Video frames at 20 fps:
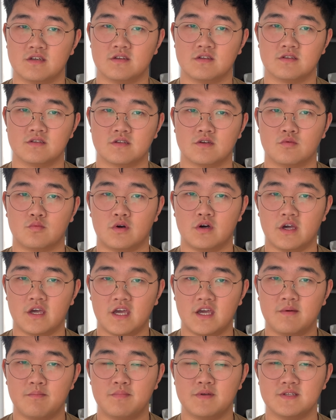So what
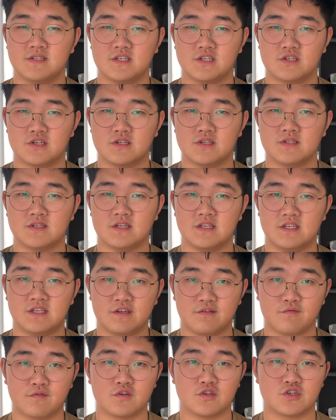hand positions in
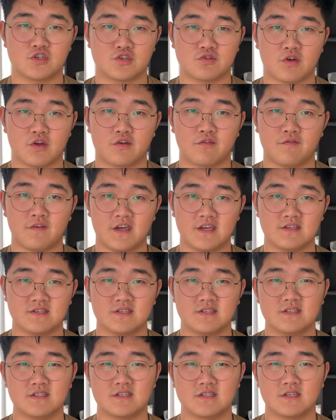different stroke
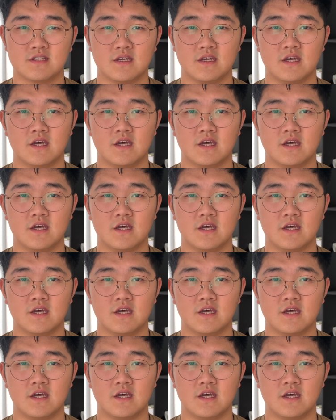phases